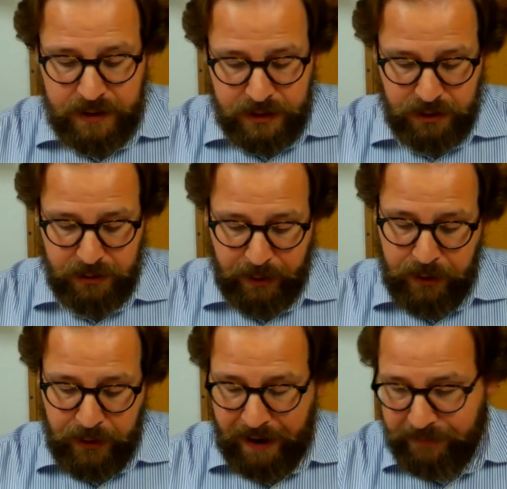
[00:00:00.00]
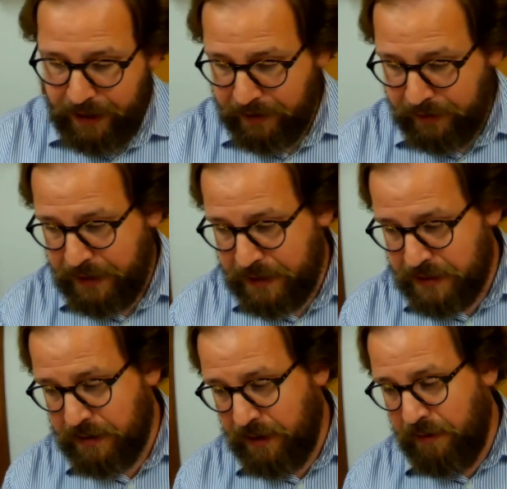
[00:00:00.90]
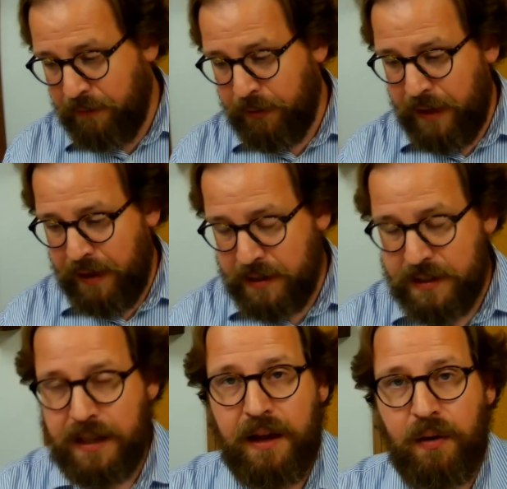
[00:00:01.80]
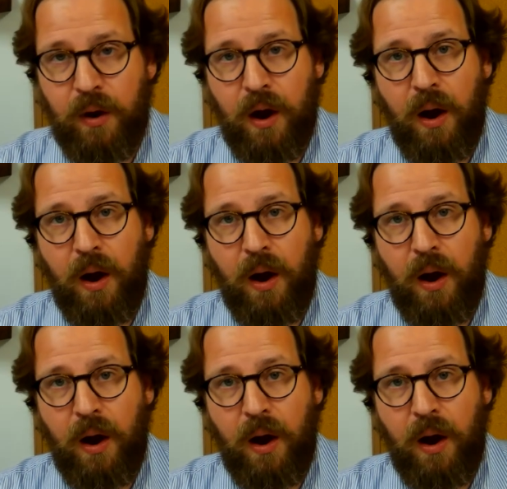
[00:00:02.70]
So you have that list of things that